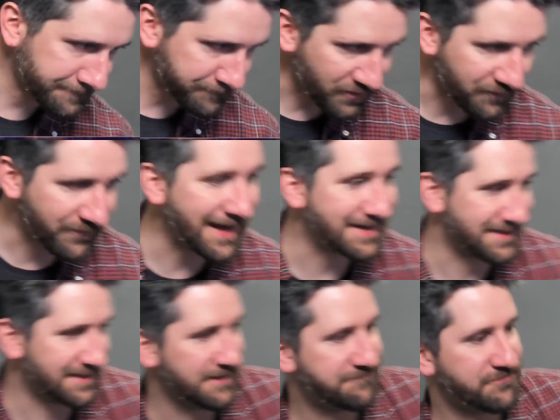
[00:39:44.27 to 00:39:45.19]
Right,
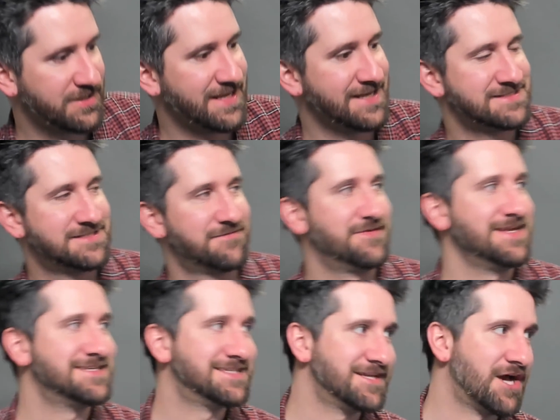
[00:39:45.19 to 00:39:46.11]
Clif for Kids,
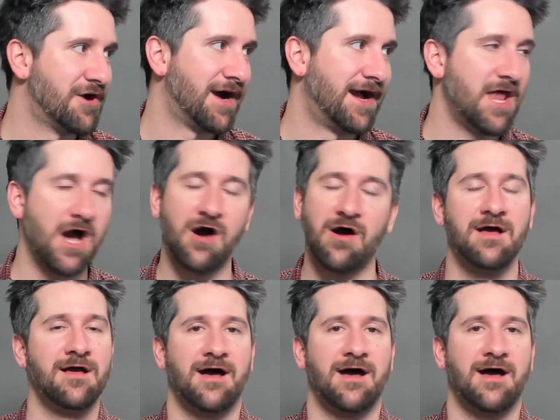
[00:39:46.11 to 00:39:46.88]
feed Tito. I know.